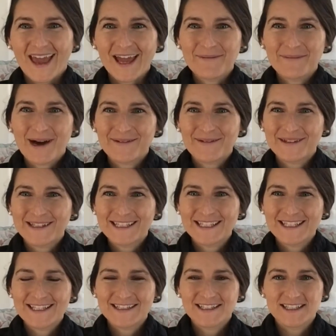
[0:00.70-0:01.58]
Hey
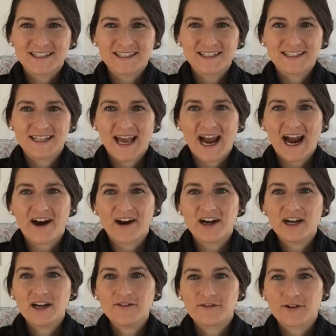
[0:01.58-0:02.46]
mamas, this is
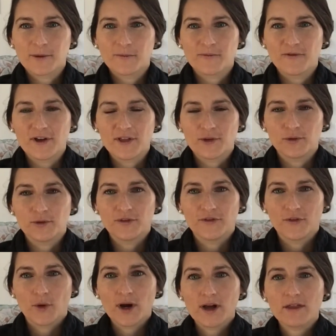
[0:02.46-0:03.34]
Kara from Fit Thru the
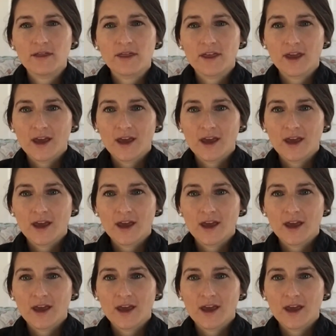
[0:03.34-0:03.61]
Fourth,